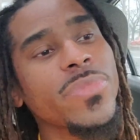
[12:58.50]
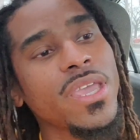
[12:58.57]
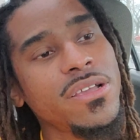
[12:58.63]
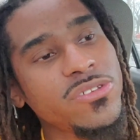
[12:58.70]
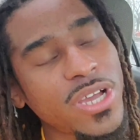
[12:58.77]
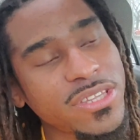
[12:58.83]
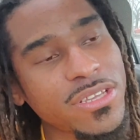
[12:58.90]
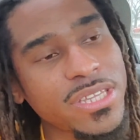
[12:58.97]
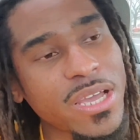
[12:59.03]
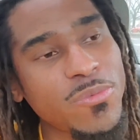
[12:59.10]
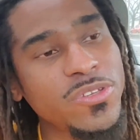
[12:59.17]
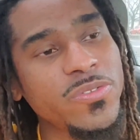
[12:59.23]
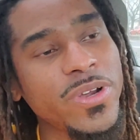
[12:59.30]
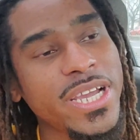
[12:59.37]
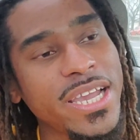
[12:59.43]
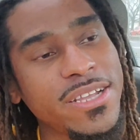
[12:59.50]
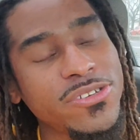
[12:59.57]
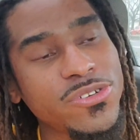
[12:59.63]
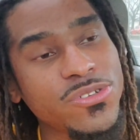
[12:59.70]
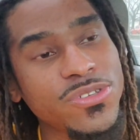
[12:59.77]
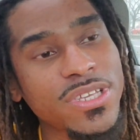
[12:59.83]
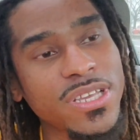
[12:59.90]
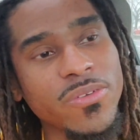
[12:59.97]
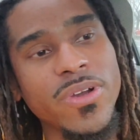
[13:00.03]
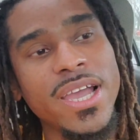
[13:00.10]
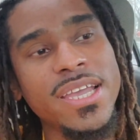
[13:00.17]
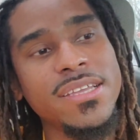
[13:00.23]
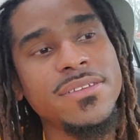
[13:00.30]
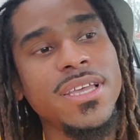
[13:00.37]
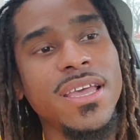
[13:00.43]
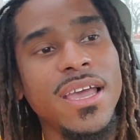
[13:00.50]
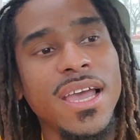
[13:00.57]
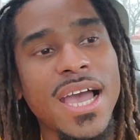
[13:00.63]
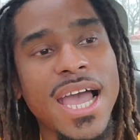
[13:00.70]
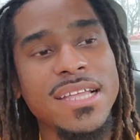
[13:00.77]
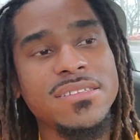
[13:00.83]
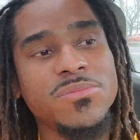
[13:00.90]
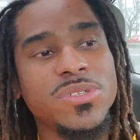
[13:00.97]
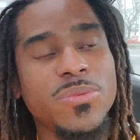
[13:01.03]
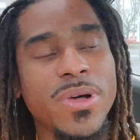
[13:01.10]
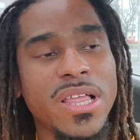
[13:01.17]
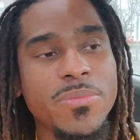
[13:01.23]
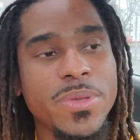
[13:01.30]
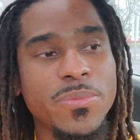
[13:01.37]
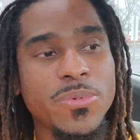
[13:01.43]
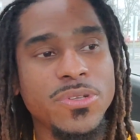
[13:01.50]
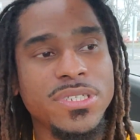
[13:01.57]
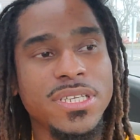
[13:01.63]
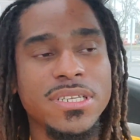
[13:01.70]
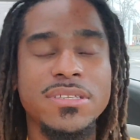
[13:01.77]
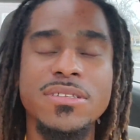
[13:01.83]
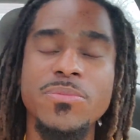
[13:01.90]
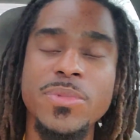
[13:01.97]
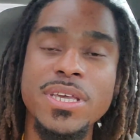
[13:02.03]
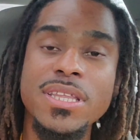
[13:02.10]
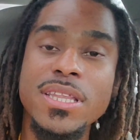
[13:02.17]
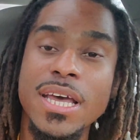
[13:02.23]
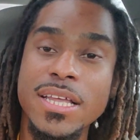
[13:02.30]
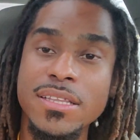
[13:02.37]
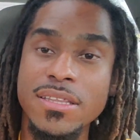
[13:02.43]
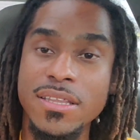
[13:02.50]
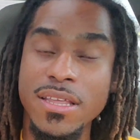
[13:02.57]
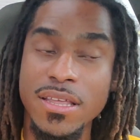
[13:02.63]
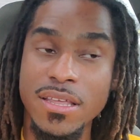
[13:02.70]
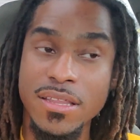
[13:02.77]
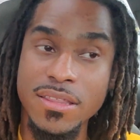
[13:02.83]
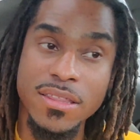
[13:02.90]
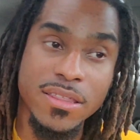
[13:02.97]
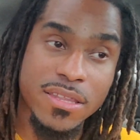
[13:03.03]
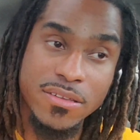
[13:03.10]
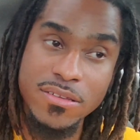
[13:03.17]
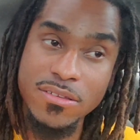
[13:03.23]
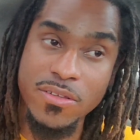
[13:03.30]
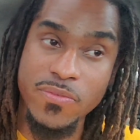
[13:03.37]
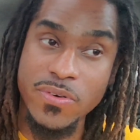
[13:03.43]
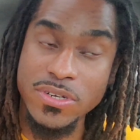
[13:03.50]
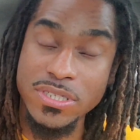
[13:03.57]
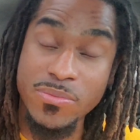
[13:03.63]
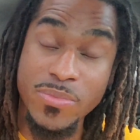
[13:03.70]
So I thought that was very interesting, right? I had some Somali people send to me that this is the first